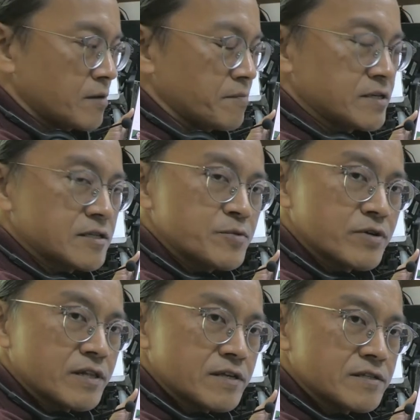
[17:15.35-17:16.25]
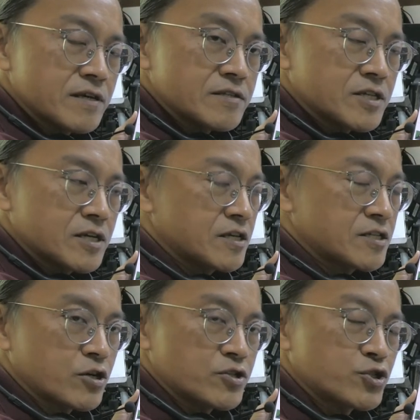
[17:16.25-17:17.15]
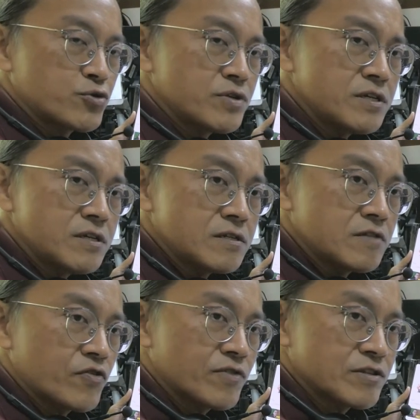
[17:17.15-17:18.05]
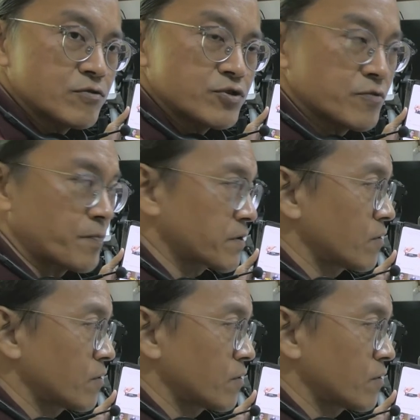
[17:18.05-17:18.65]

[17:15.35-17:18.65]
My Samsung Galaxy S10 has got three different resolutions,